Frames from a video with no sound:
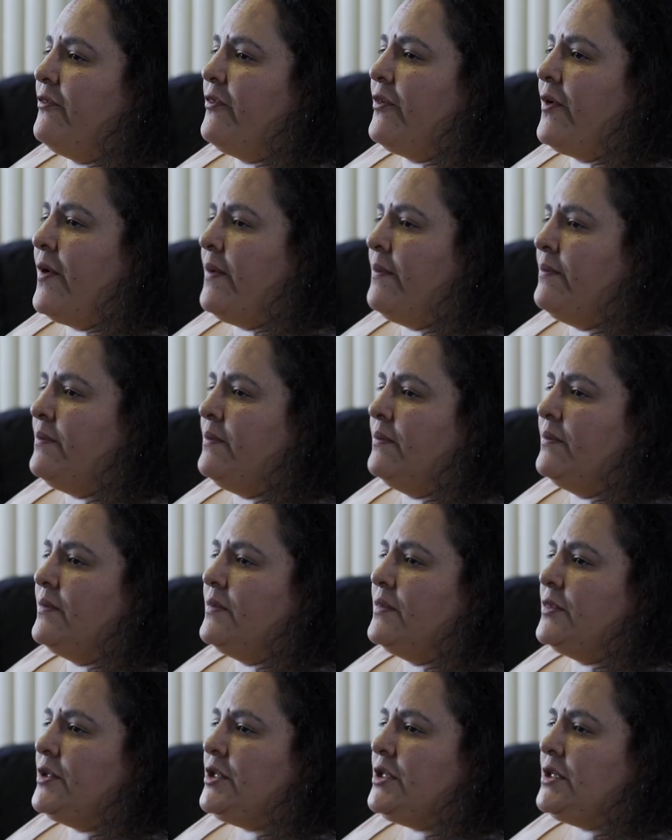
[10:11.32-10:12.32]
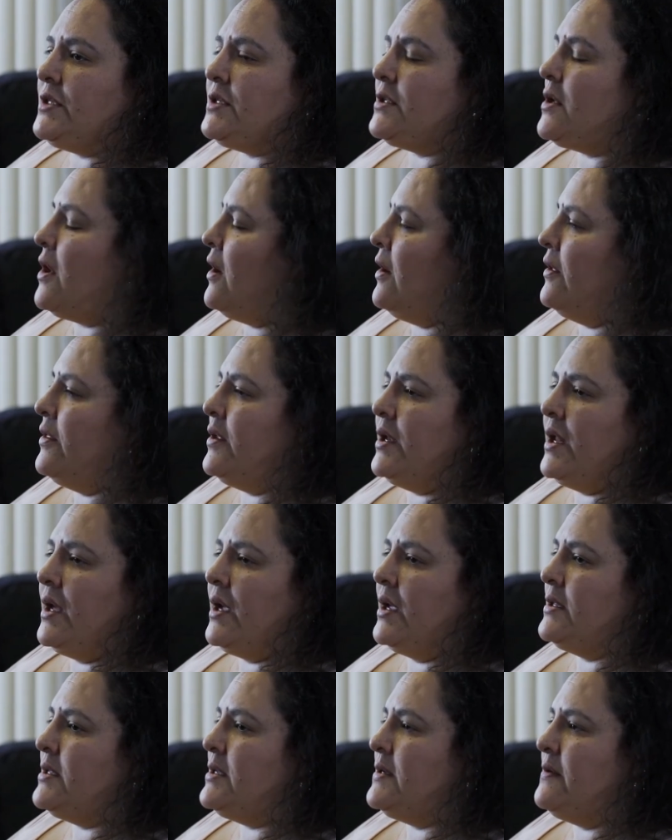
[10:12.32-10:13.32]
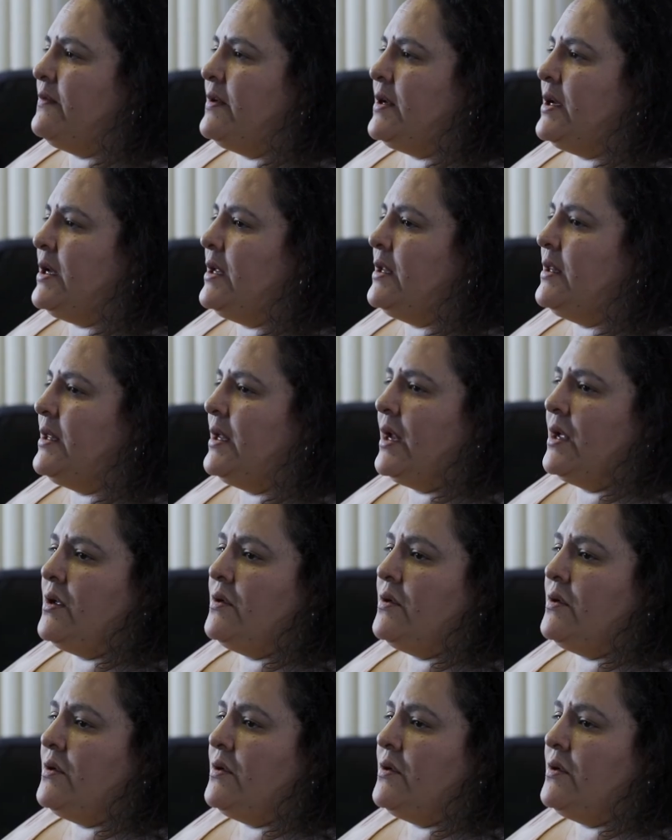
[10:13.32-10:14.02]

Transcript: from just all the negativity that I